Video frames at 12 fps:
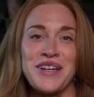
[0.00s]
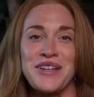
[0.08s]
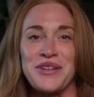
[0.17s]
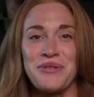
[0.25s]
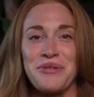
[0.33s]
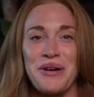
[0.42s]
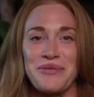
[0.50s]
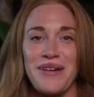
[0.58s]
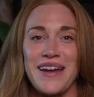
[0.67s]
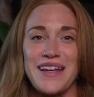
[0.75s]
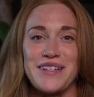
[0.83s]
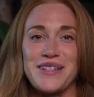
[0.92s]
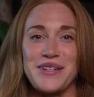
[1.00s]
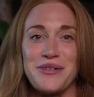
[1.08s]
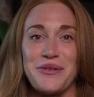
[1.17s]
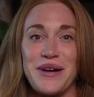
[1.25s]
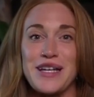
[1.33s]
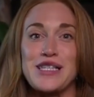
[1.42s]
You are ready
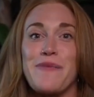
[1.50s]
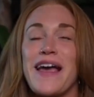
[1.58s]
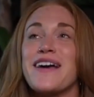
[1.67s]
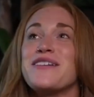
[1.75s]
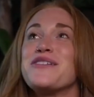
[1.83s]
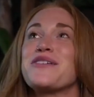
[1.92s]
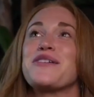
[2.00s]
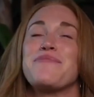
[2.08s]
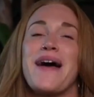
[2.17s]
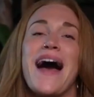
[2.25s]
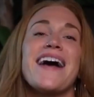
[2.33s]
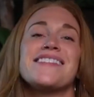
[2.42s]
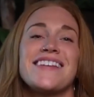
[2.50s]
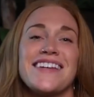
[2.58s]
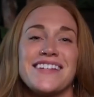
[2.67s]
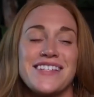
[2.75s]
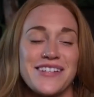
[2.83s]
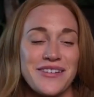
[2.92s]
to expand your
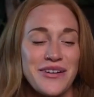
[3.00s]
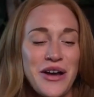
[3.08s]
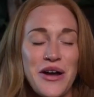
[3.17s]
capacity to